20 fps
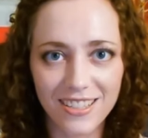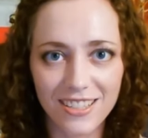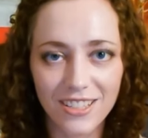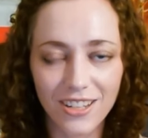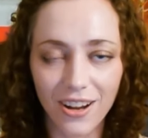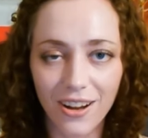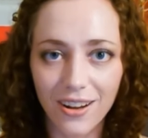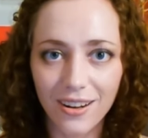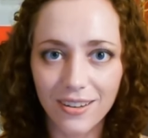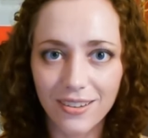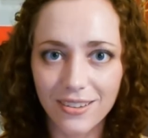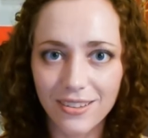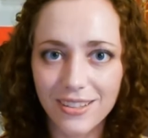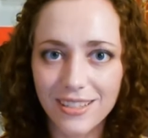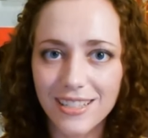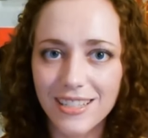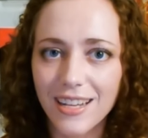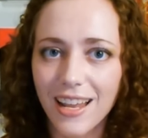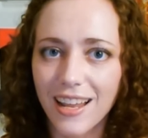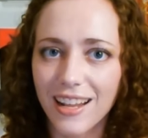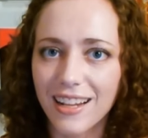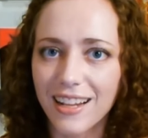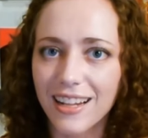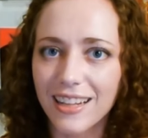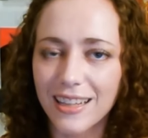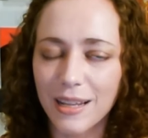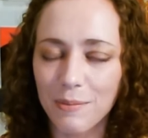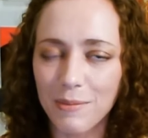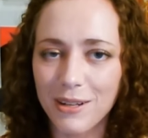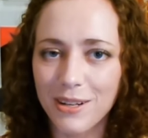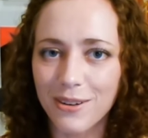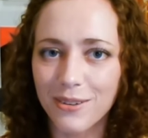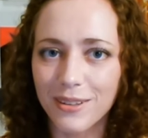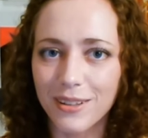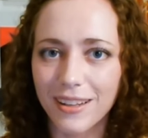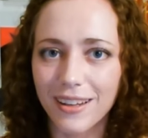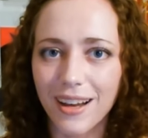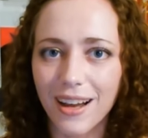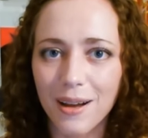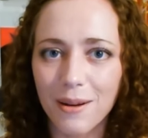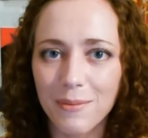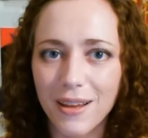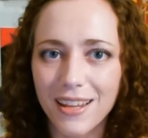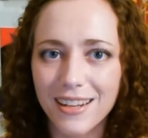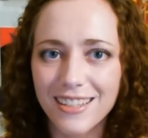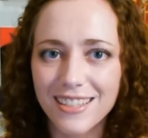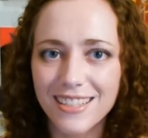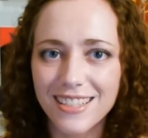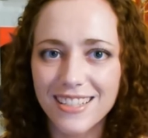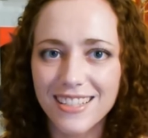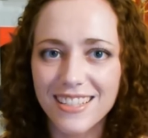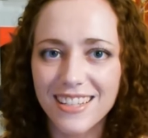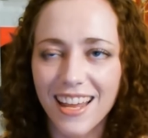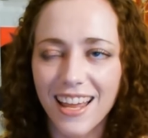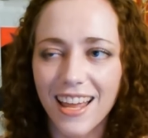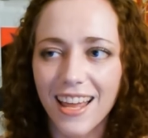songs, let me know in the comments.